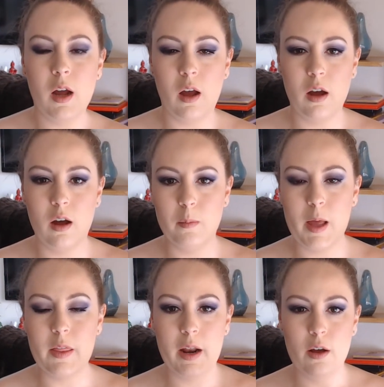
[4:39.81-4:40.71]

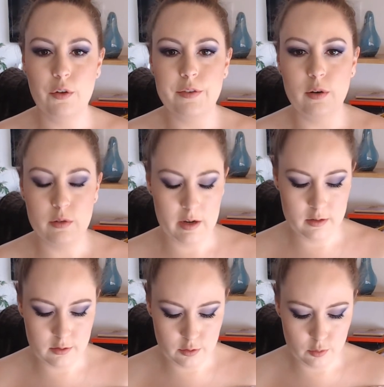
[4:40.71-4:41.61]
And then I also tend
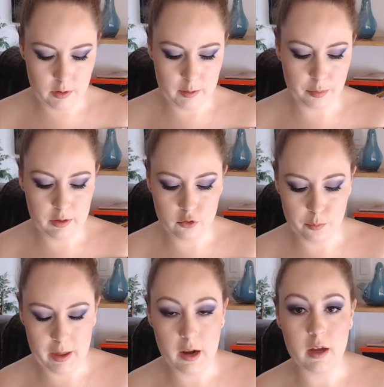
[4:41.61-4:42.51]
to do like pretty
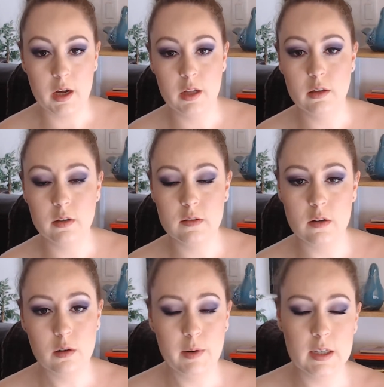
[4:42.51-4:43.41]
dramatic eye looks
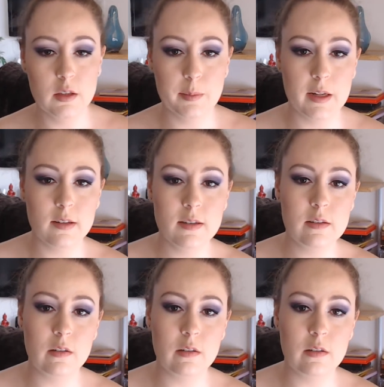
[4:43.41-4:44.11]
on a regular basis.